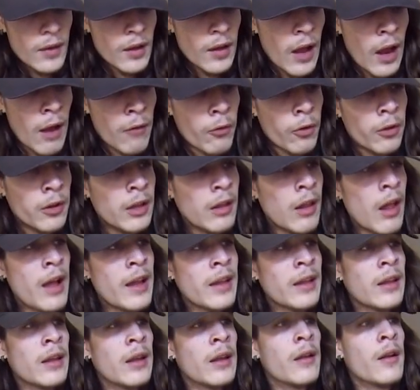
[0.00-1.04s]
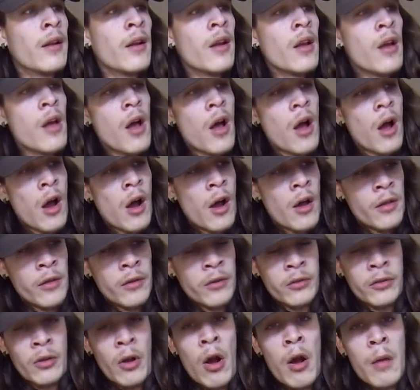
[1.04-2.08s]
I really like it. The
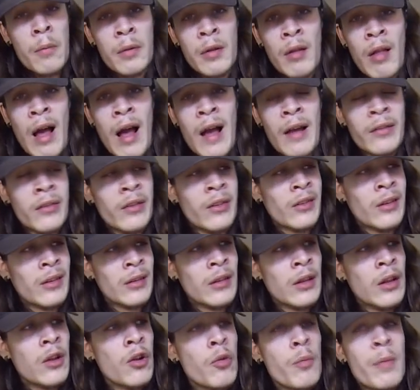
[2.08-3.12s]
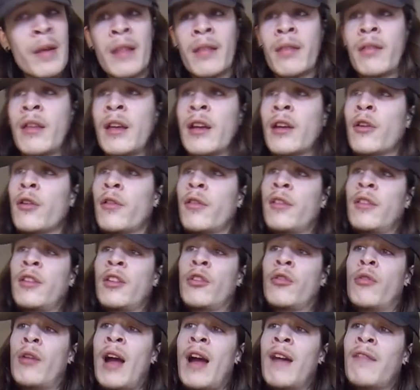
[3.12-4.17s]
Zob glass is a little bit thicker than the
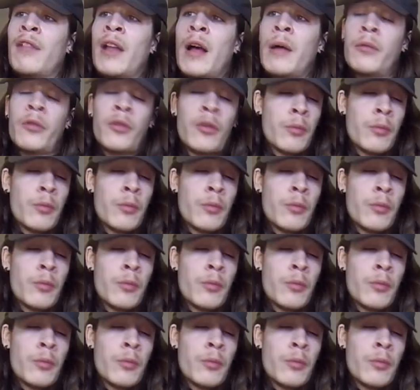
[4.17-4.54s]
Grav Labs.